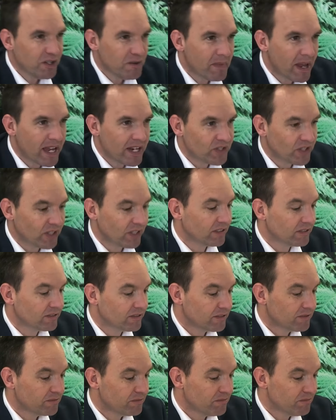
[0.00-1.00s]
you imagine
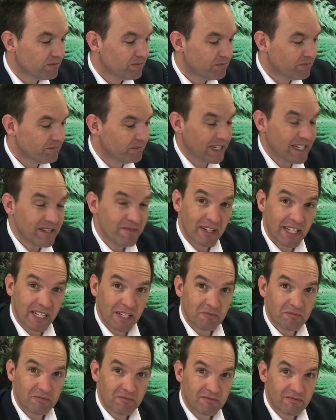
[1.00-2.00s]
bee
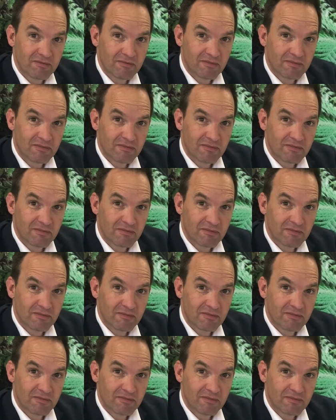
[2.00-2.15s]
venom